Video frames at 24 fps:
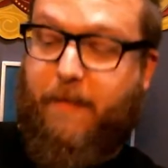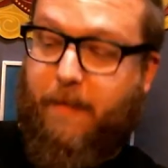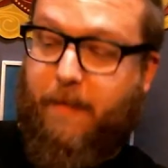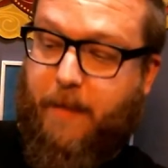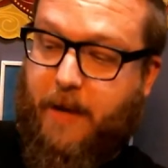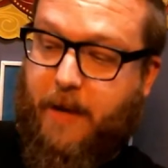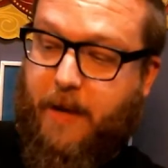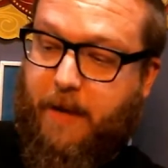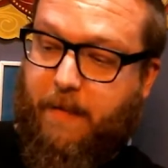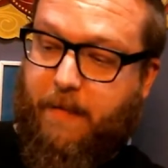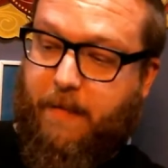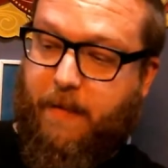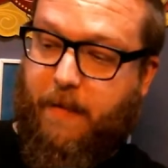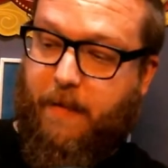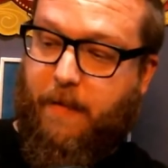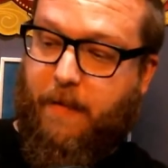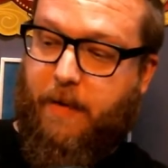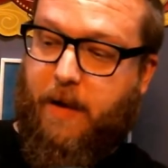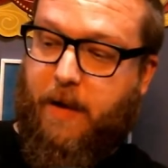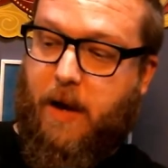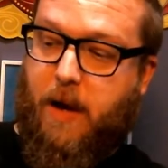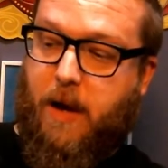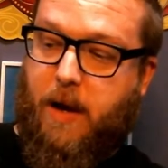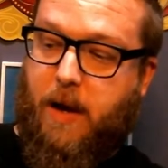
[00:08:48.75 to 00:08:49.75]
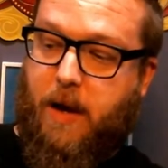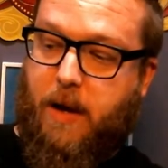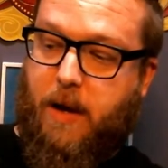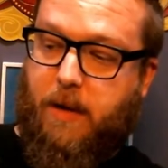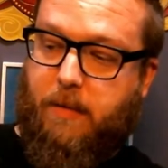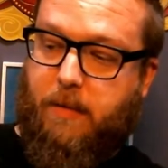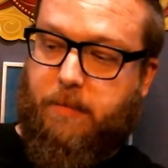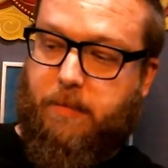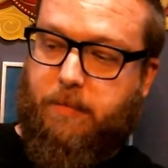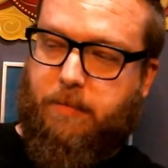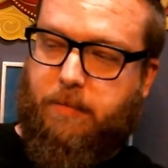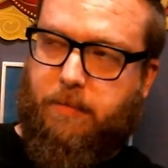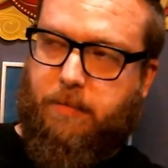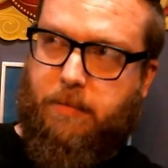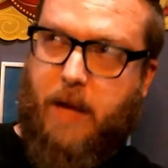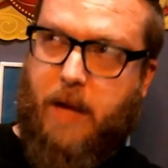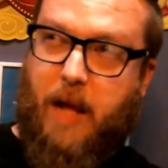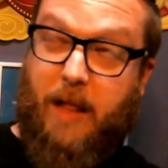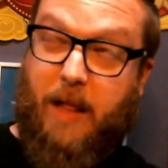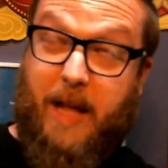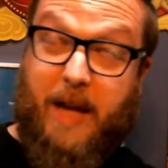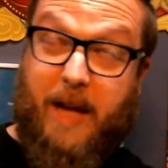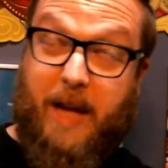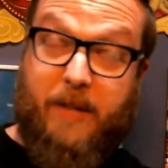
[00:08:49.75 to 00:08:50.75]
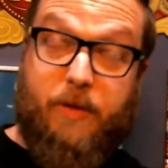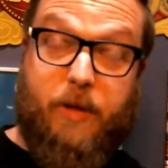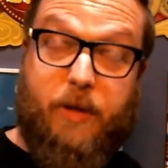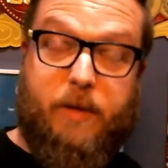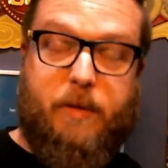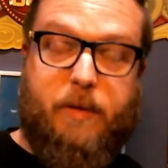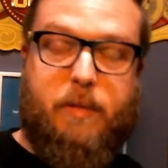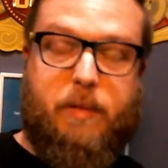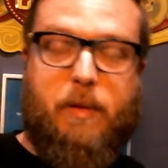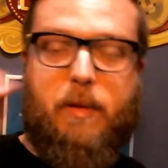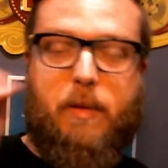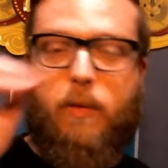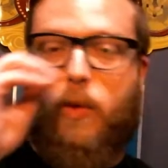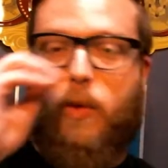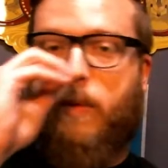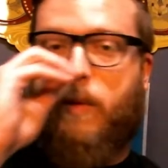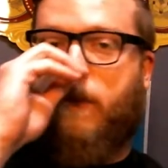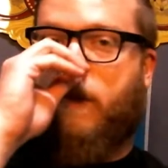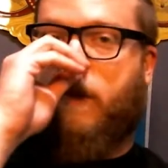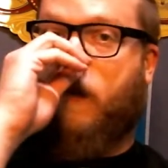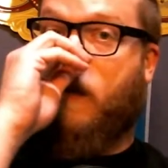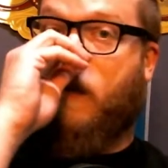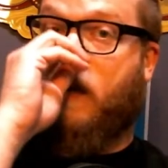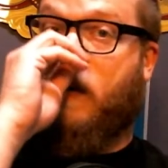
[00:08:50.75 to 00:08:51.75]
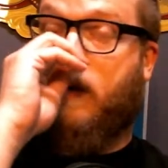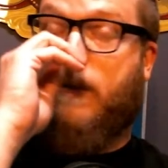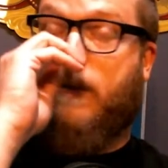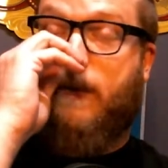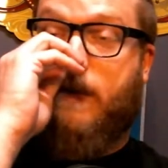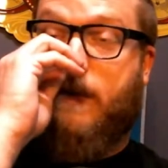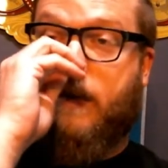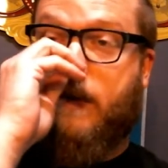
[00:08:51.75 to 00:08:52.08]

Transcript: for me for uh, not last Christmas, but the one before.